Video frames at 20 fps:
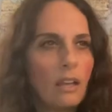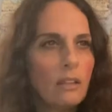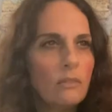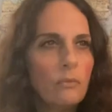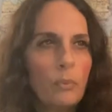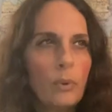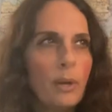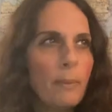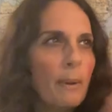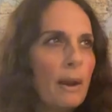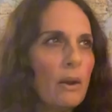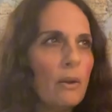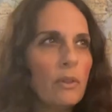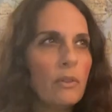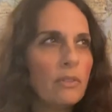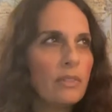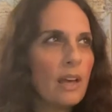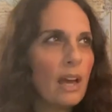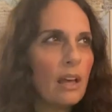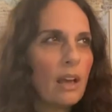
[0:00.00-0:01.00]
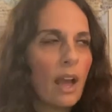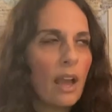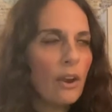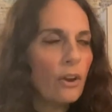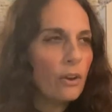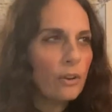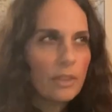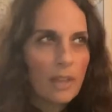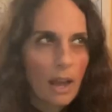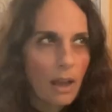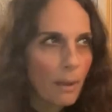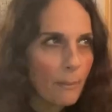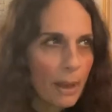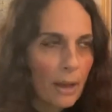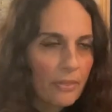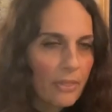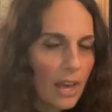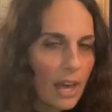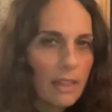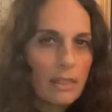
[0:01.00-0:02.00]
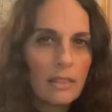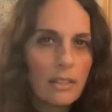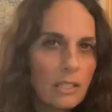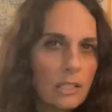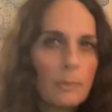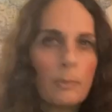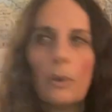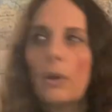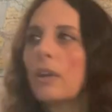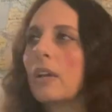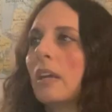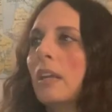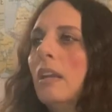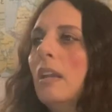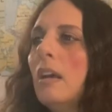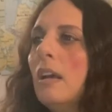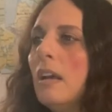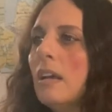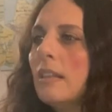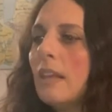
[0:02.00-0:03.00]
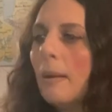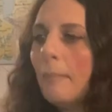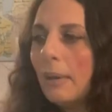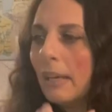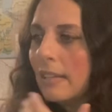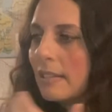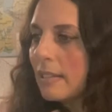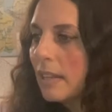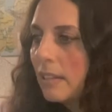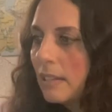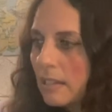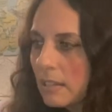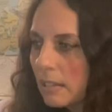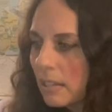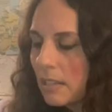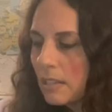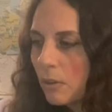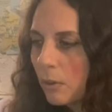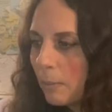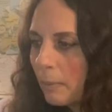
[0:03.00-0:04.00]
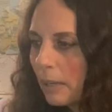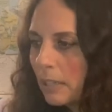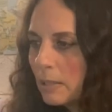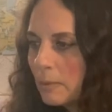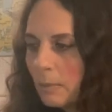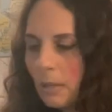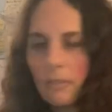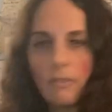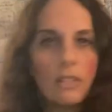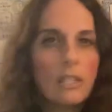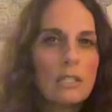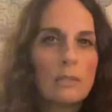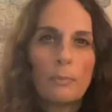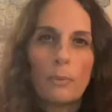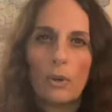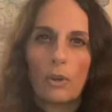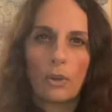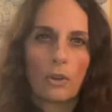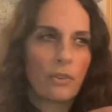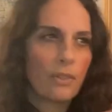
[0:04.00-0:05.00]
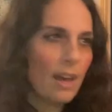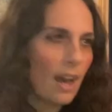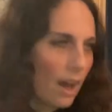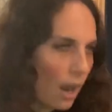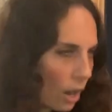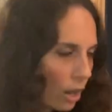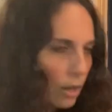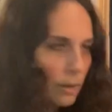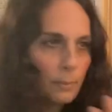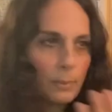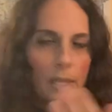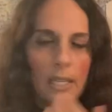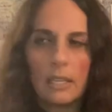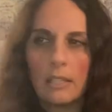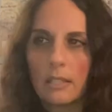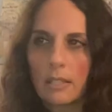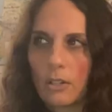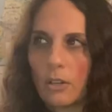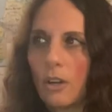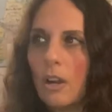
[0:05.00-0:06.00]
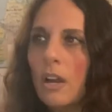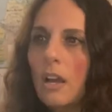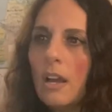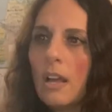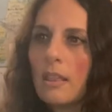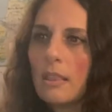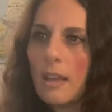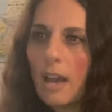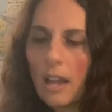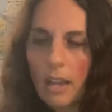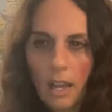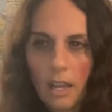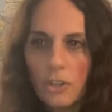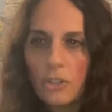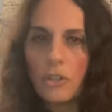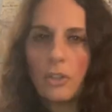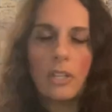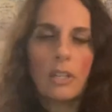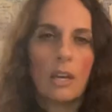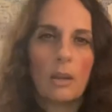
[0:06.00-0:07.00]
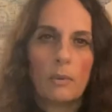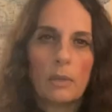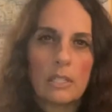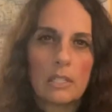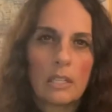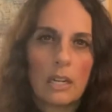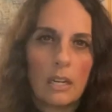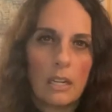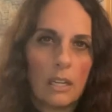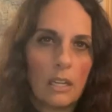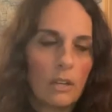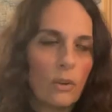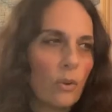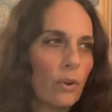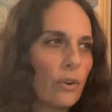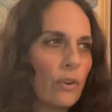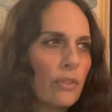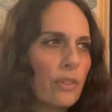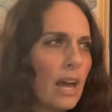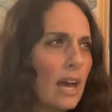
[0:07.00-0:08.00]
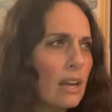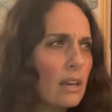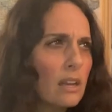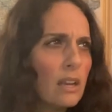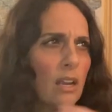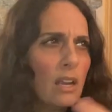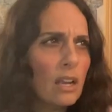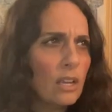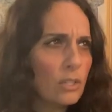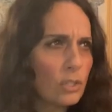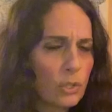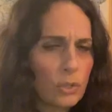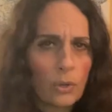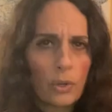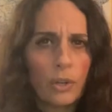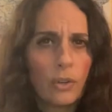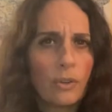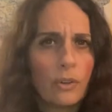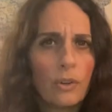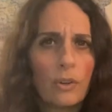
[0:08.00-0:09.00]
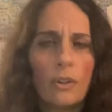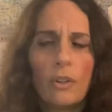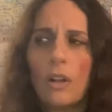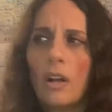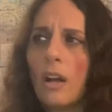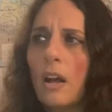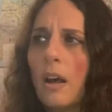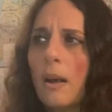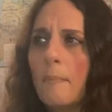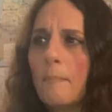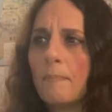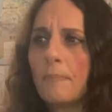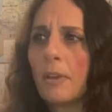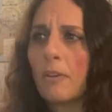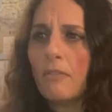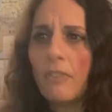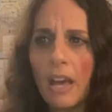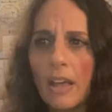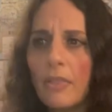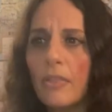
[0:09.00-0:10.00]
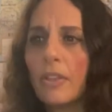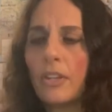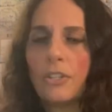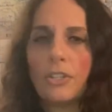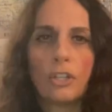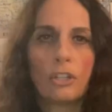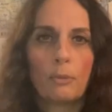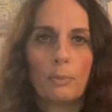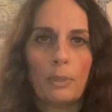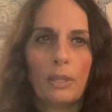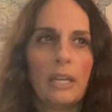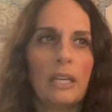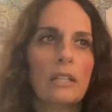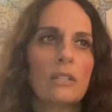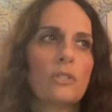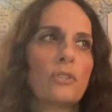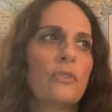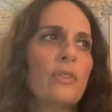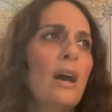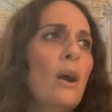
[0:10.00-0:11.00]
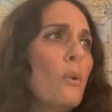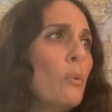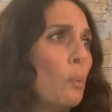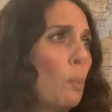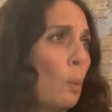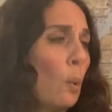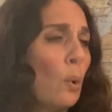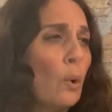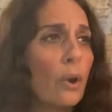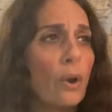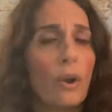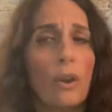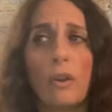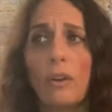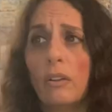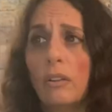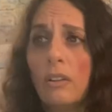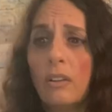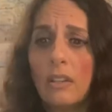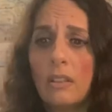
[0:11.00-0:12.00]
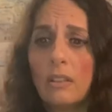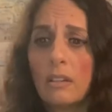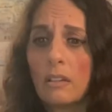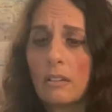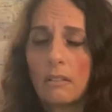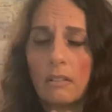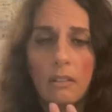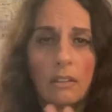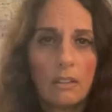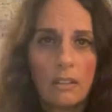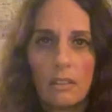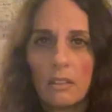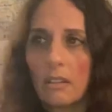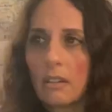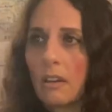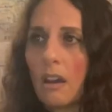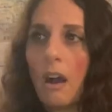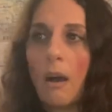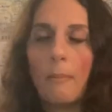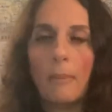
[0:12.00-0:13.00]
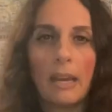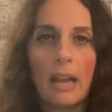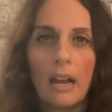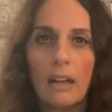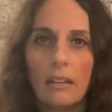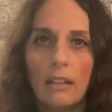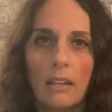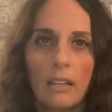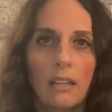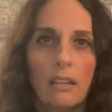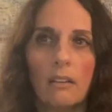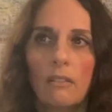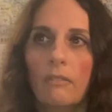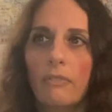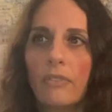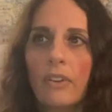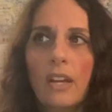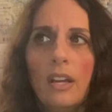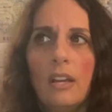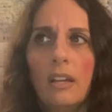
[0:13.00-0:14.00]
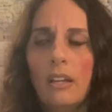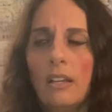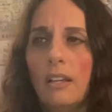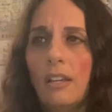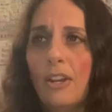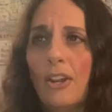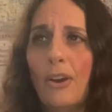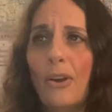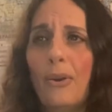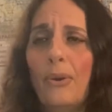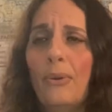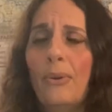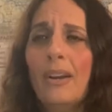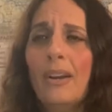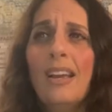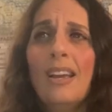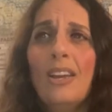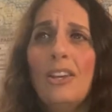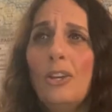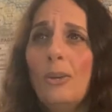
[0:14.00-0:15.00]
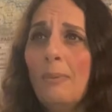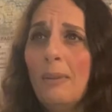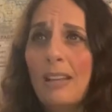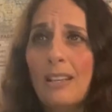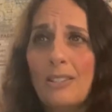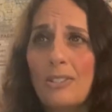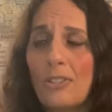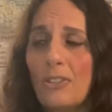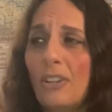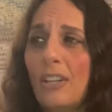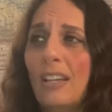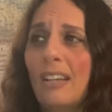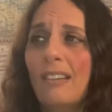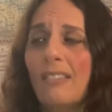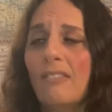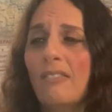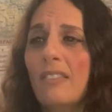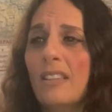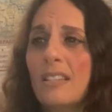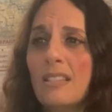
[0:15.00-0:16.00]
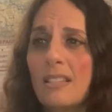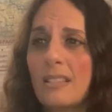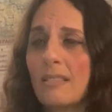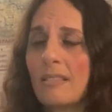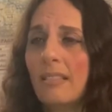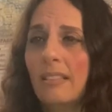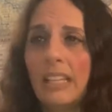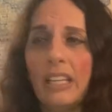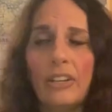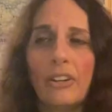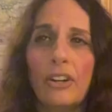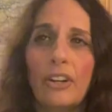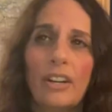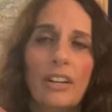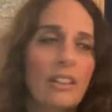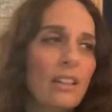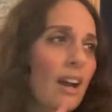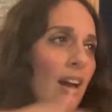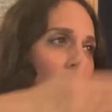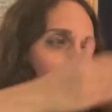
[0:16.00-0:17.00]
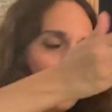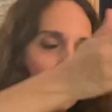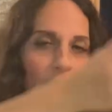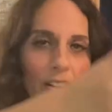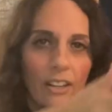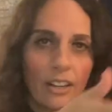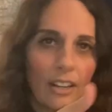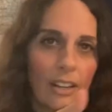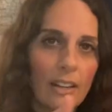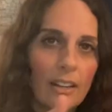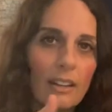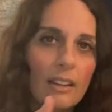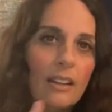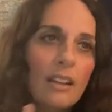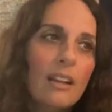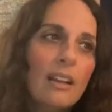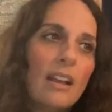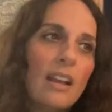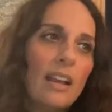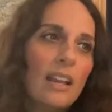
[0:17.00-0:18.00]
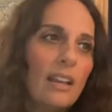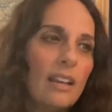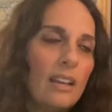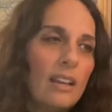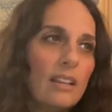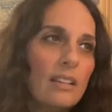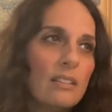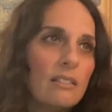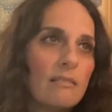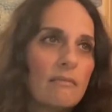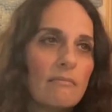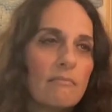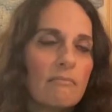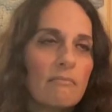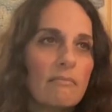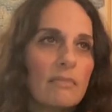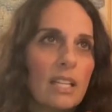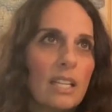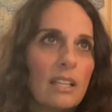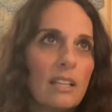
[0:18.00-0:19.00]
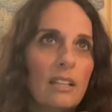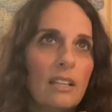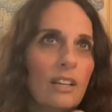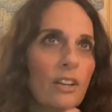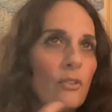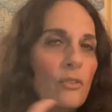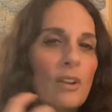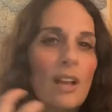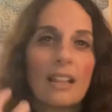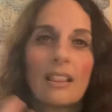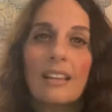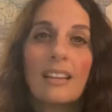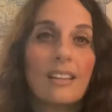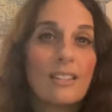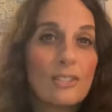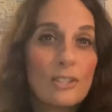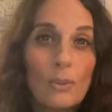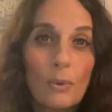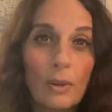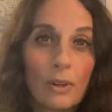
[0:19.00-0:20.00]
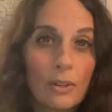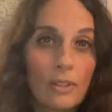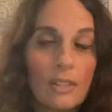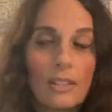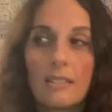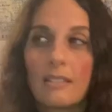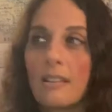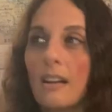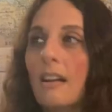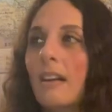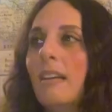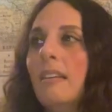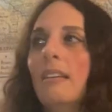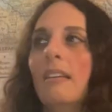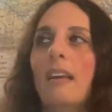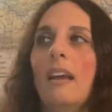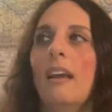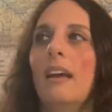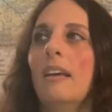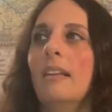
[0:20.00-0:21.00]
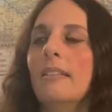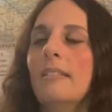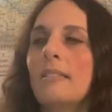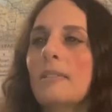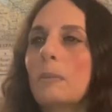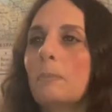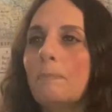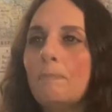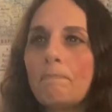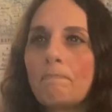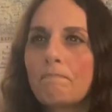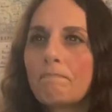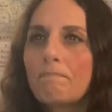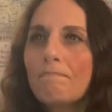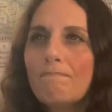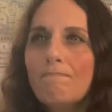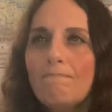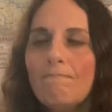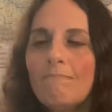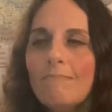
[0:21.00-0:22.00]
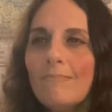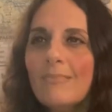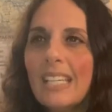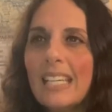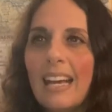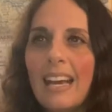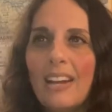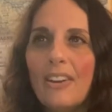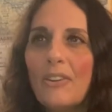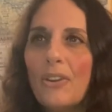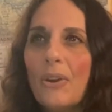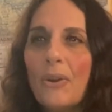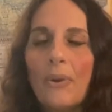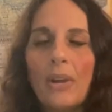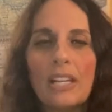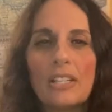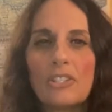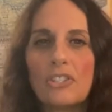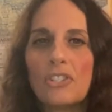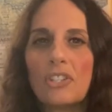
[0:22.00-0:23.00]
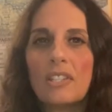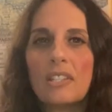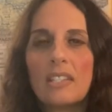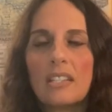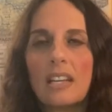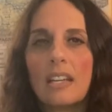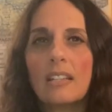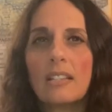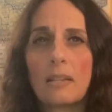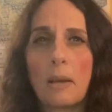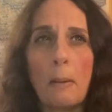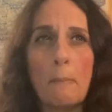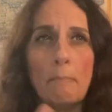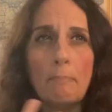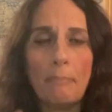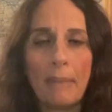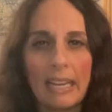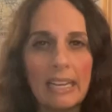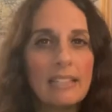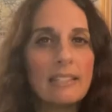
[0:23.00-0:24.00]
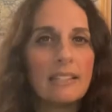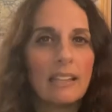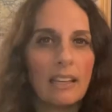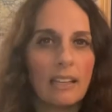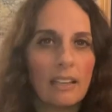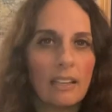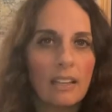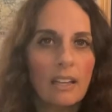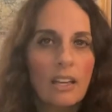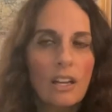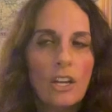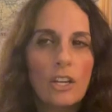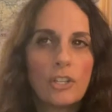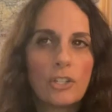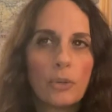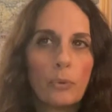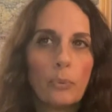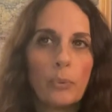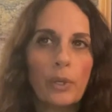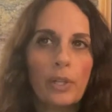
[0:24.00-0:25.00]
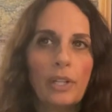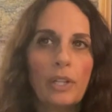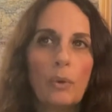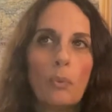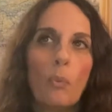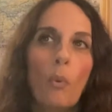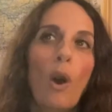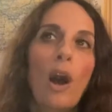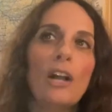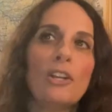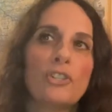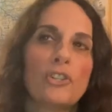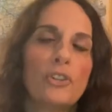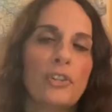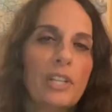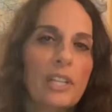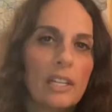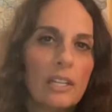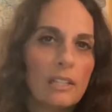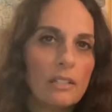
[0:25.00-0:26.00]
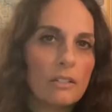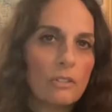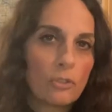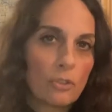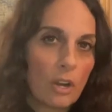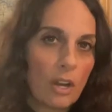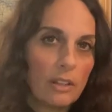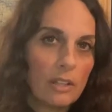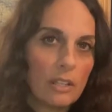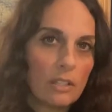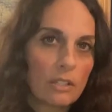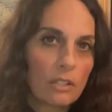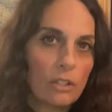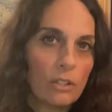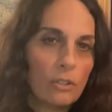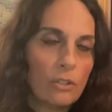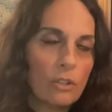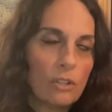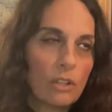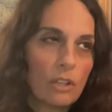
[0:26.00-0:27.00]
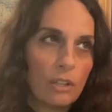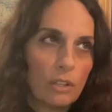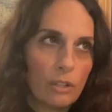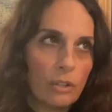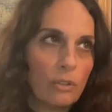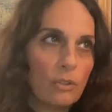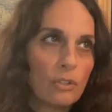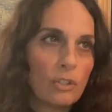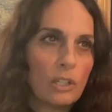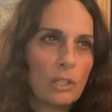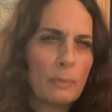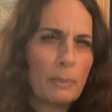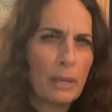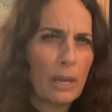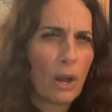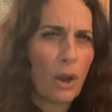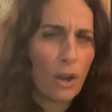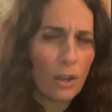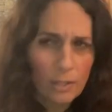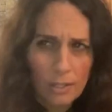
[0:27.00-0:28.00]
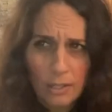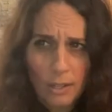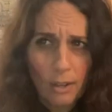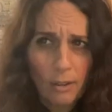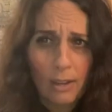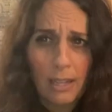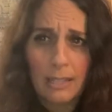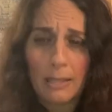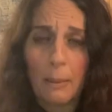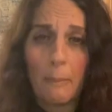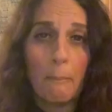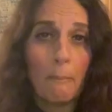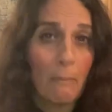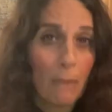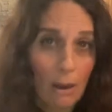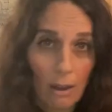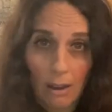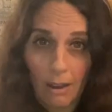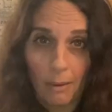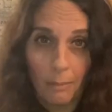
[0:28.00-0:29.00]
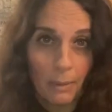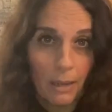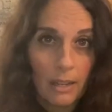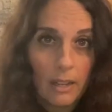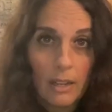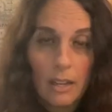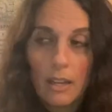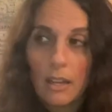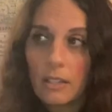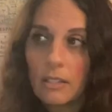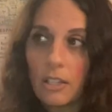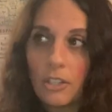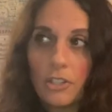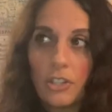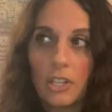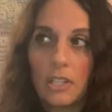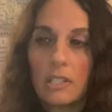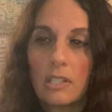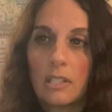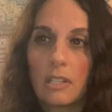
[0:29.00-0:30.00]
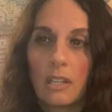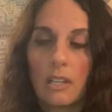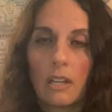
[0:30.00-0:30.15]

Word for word: what about that? I heard that about that in this book, and that makes sense because it reminds me of this book or that art piece or that country that we studied or that historical um, event that took place or that war. Or look at the look at the commonality of you know human history of this leader and that leader, and it you know nothing is new under the sun. And I don't know, it's just it's amazing to really watch your kids draw these conclusions, but also as a mom to just